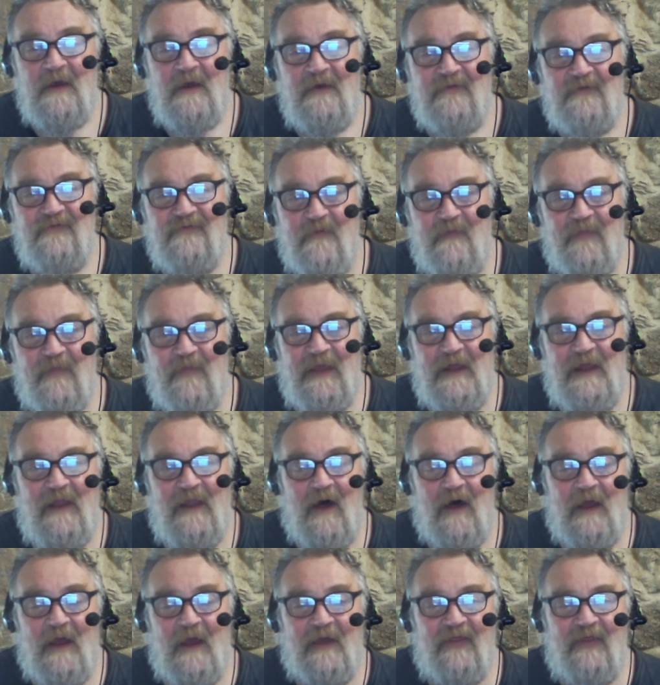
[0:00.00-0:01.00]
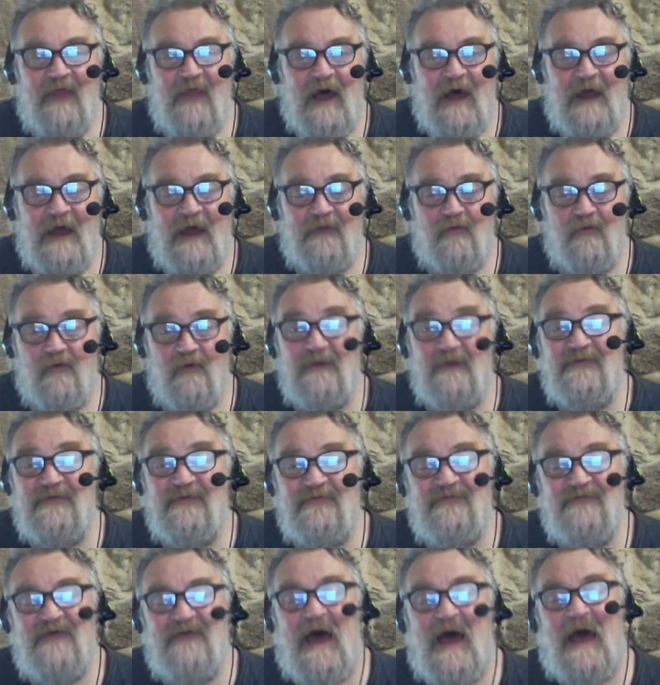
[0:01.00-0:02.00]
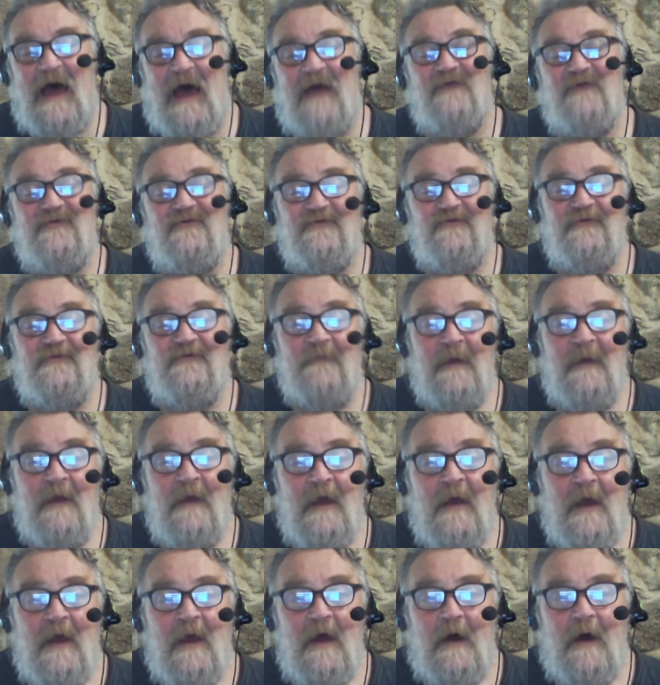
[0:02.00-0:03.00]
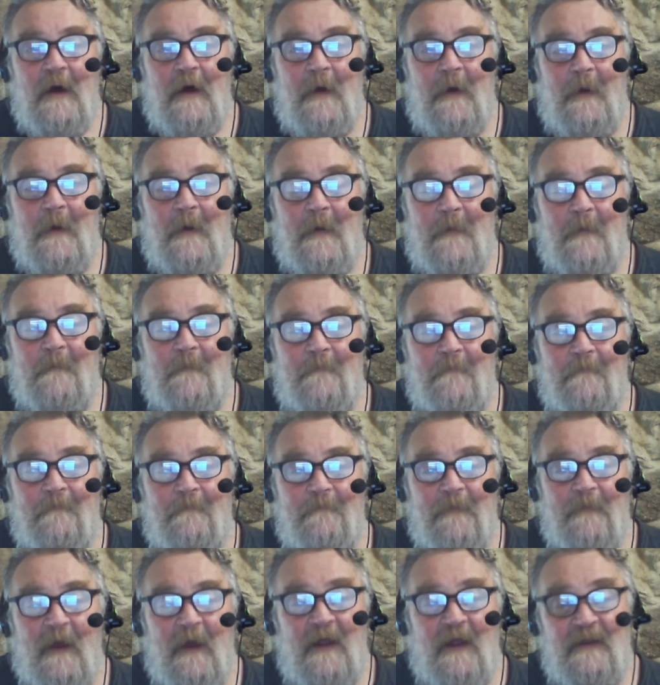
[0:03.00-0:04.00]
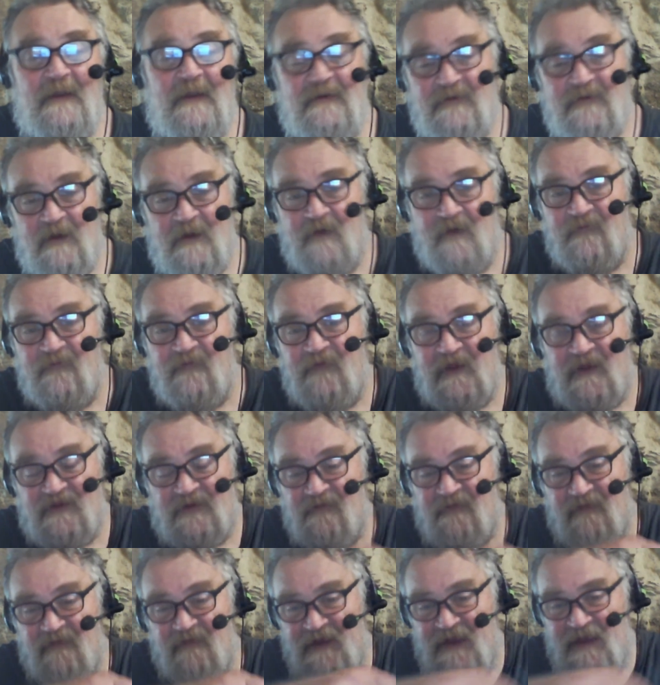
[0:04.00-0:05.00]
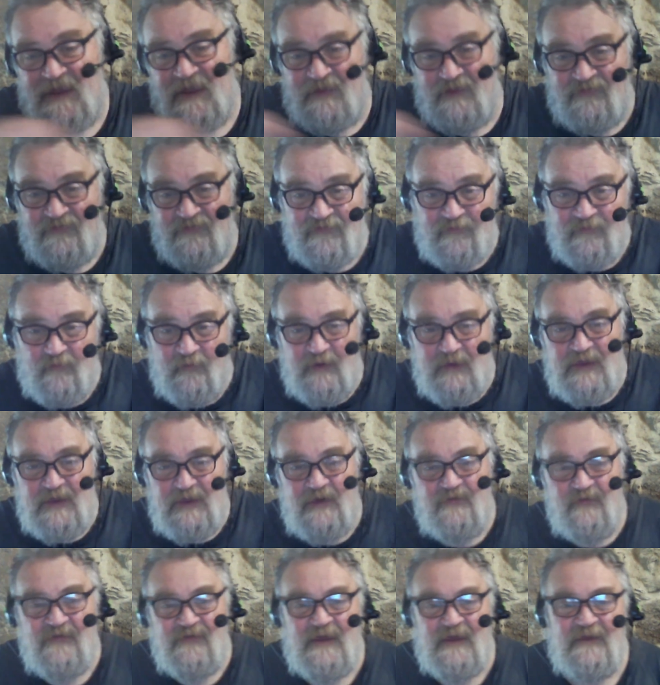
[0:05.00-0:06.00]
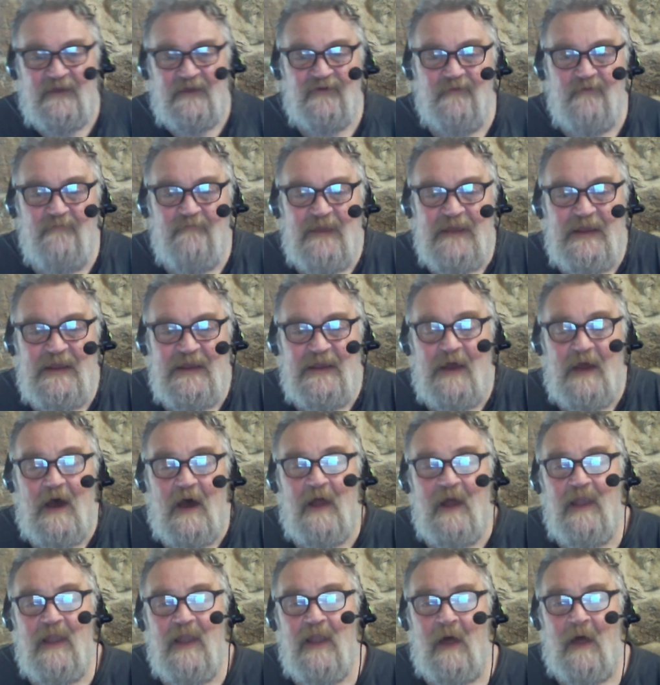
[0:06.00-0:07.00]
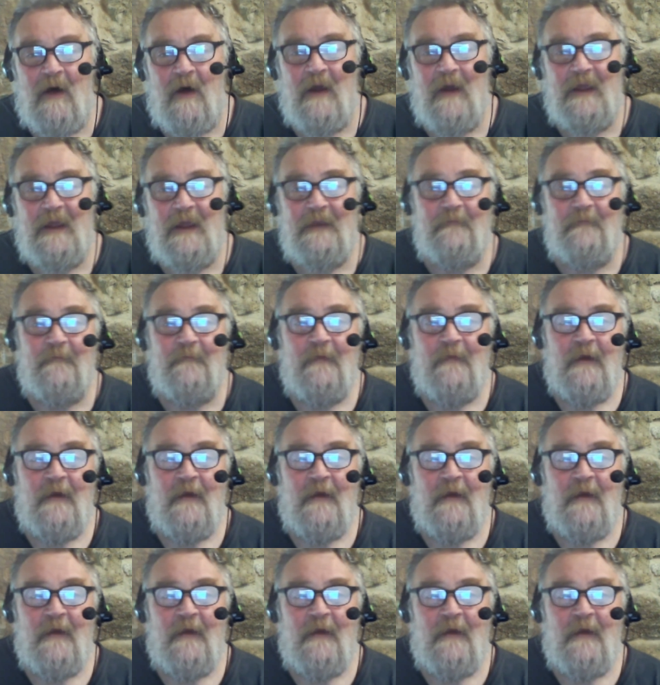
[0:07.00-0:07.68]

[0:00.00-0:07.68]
something like that, or a sash. Um, and effectively, it's we're using it to mean a line.